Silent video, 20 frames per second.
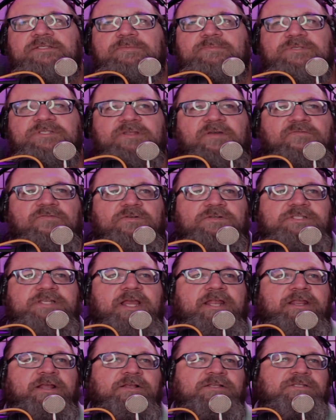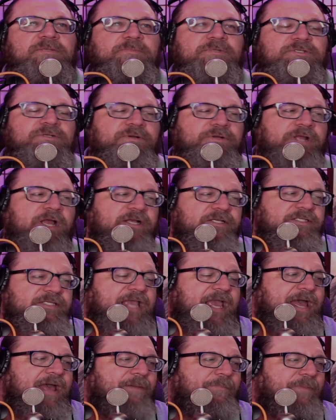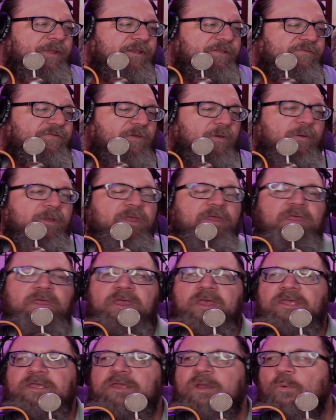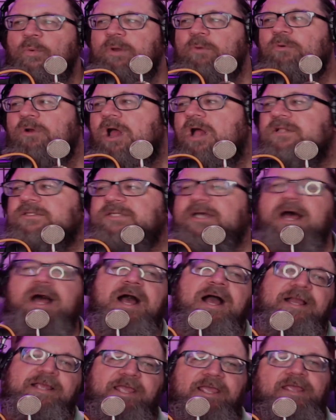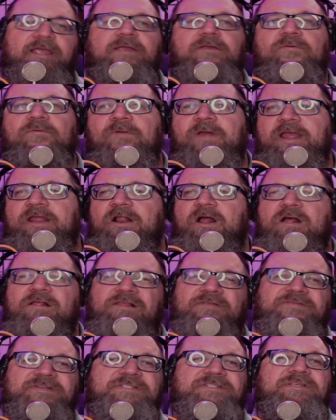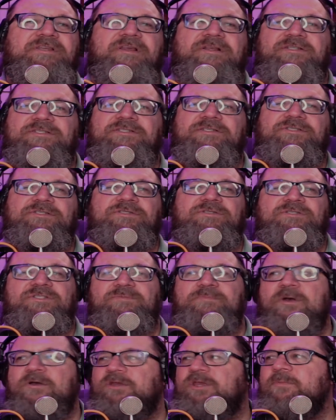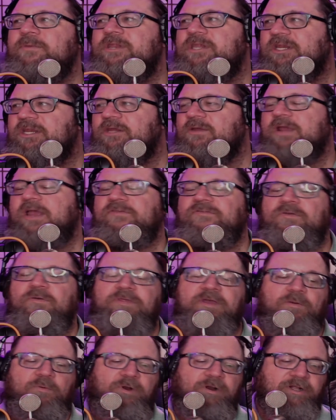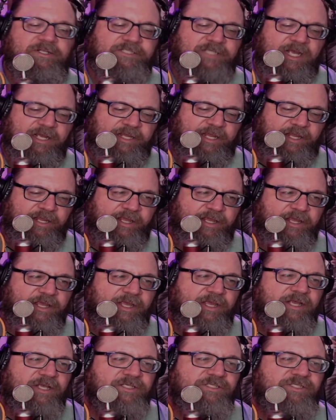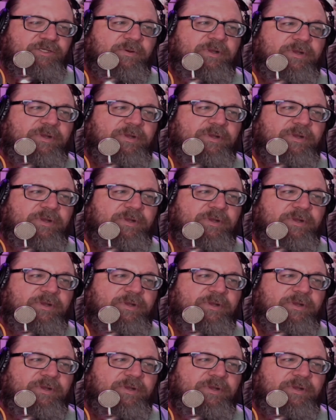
some stuff for Sandhills and Mr. Young's Cap. And so, we were all talking, right? All of us, this is a small community. You guys know that. We're all talking. So